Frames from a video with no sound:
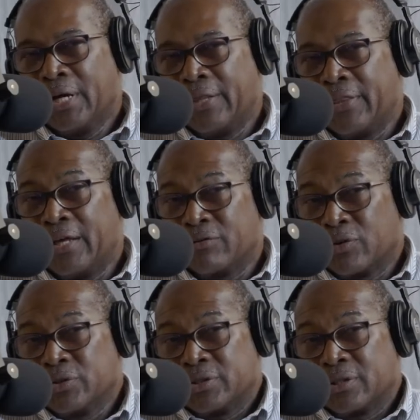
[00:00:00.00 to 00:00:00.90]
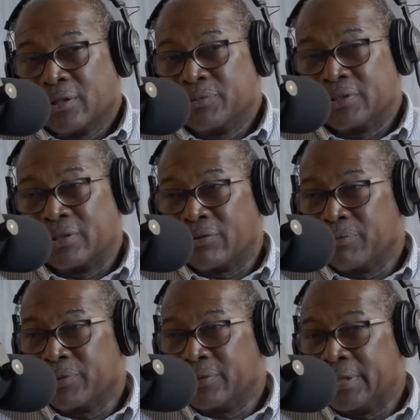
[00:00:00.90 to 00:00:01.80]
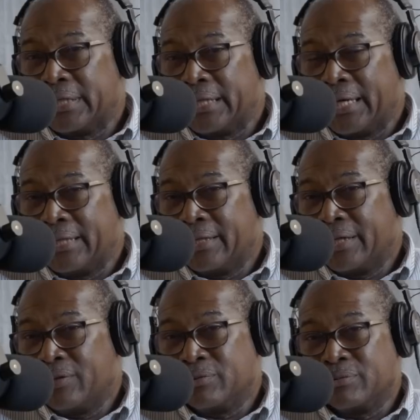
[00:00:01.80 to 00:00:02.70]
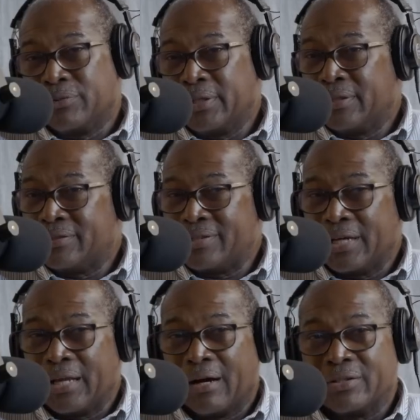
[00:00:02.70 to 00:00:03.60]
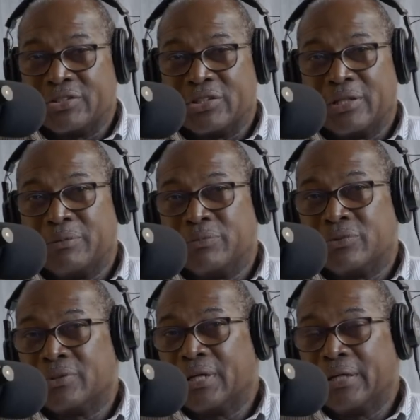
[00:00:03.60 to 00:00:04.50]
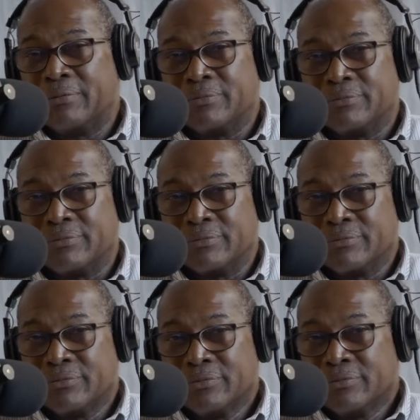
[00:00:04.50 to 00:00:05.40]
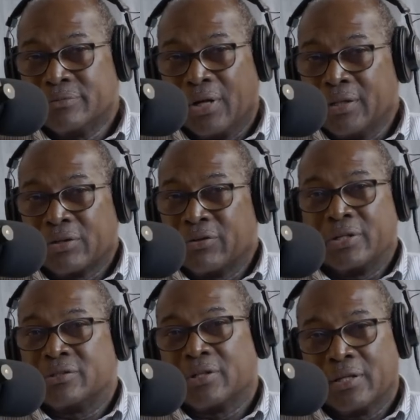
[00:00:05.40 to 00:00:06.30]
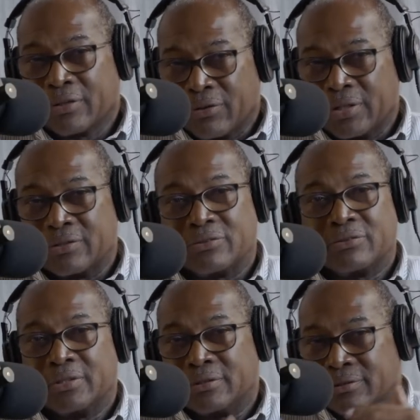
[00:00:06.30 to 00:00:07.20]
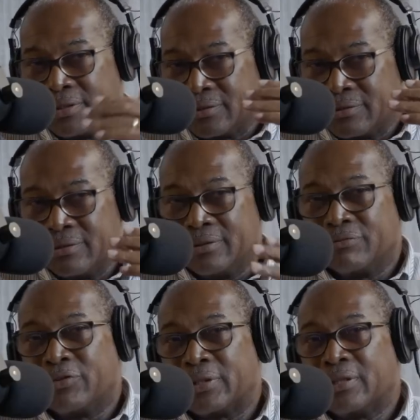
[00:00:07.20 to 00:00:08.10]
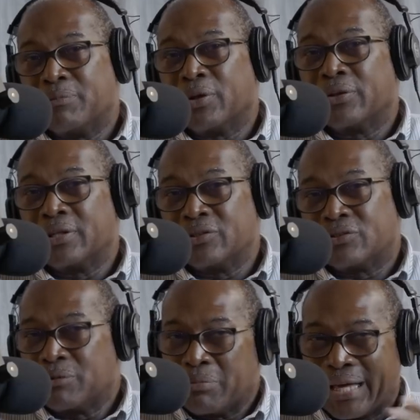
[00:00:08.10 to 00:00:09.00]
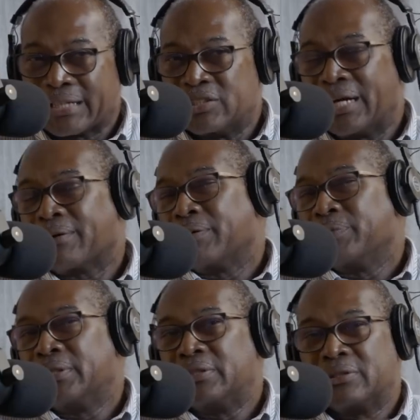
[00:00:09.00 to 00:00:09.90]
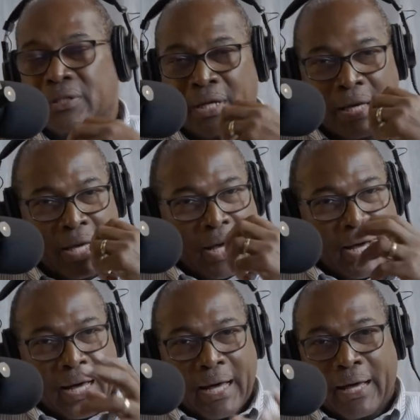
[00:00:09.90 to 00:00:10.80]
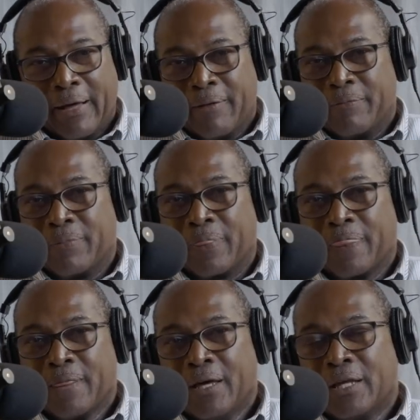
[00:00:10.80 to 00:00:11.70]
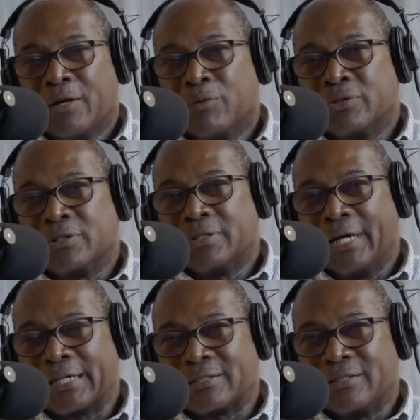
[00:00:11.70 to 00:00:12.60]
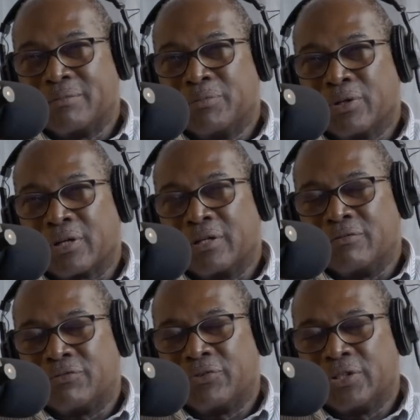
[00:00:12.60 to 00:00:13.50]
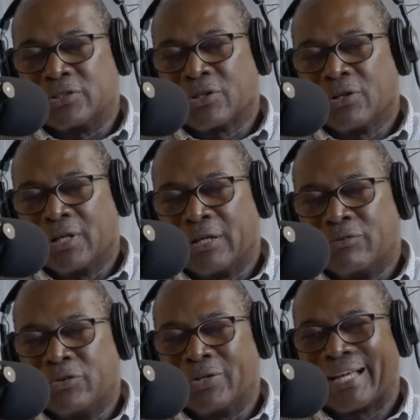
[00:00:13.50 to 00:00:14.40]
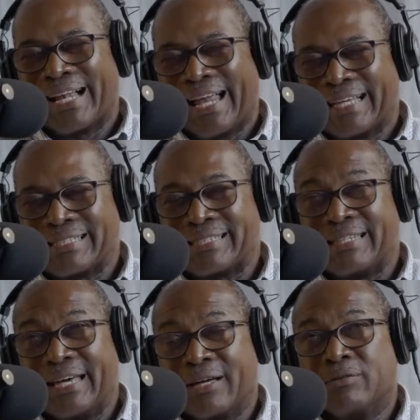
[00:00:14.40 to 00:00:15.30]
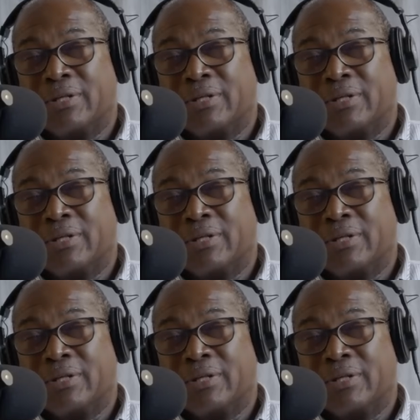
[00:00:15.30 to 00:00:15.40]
And then, of course, it comes to the Caribbean. And you read C.L.R. James, all the greats that have written about the history, Black Jacobins. There was an excellent book in French called La Rue Casse-Nègre,